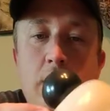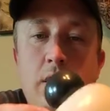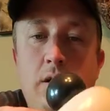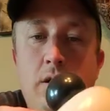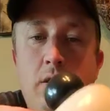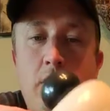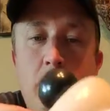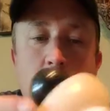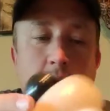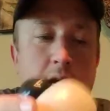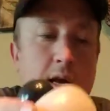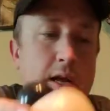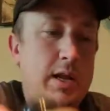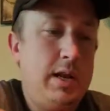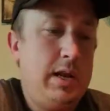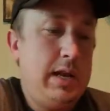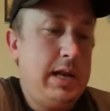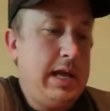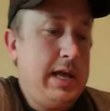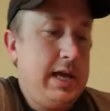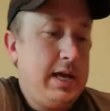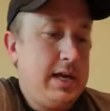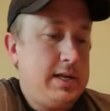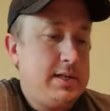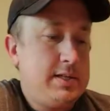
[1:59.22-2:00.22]
Alright,
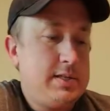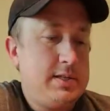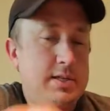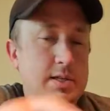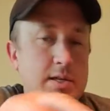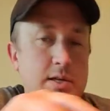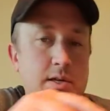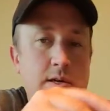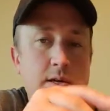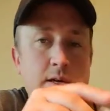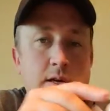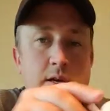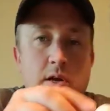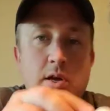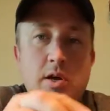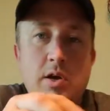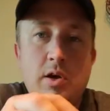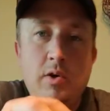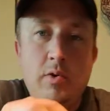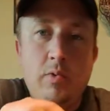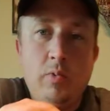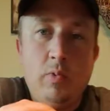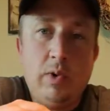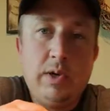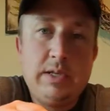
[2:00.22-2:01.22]
next,
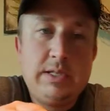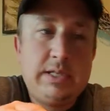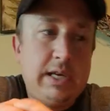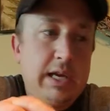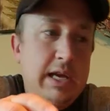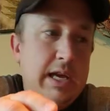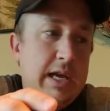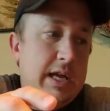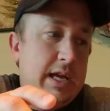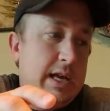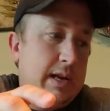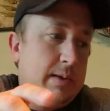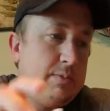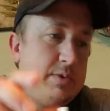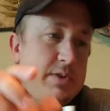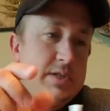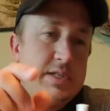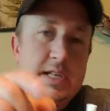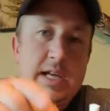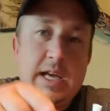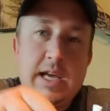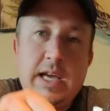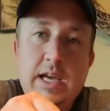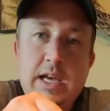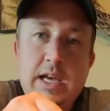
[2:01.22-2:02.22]
once again, I'm just